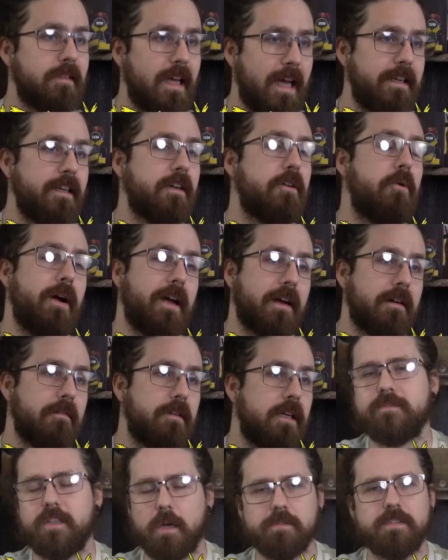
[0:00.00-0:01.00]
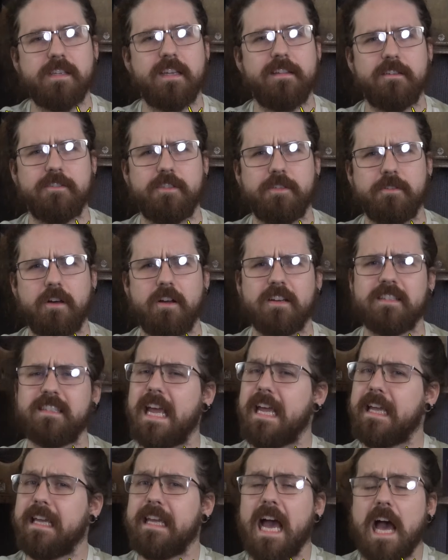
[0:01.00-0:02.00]
end it quick. Don't stay there too long,
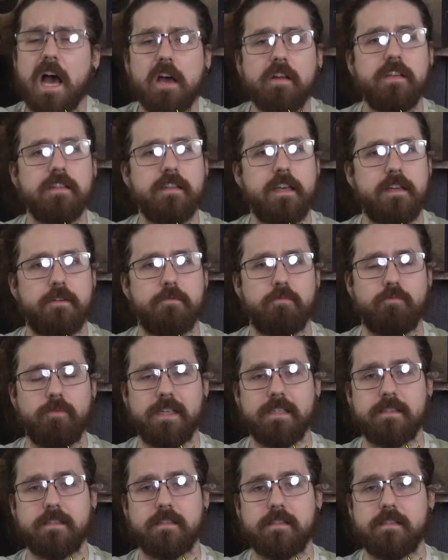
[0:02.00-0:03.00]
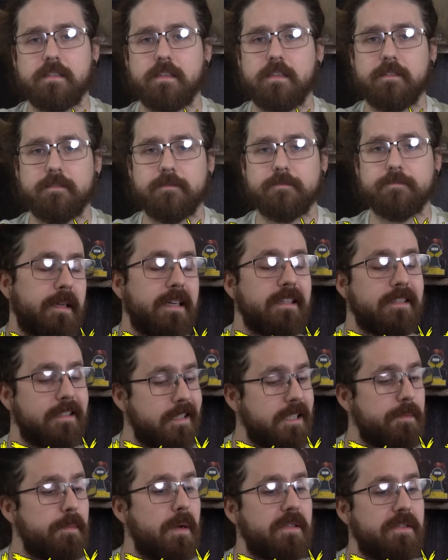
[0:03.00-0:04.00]
take calculated risks, because
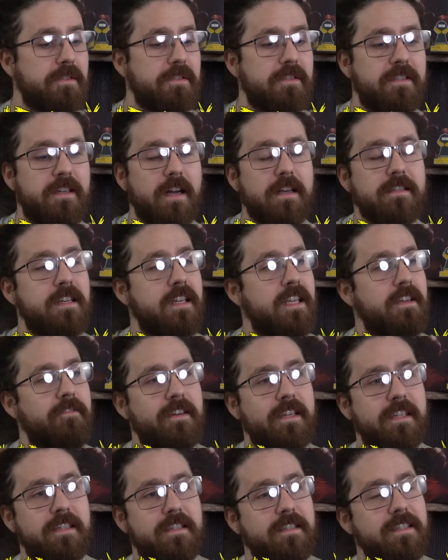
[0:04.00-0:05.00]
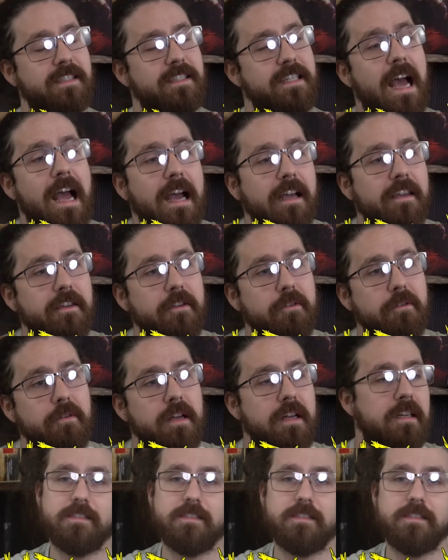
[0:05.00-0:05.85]
this monster doesn't even need to attack you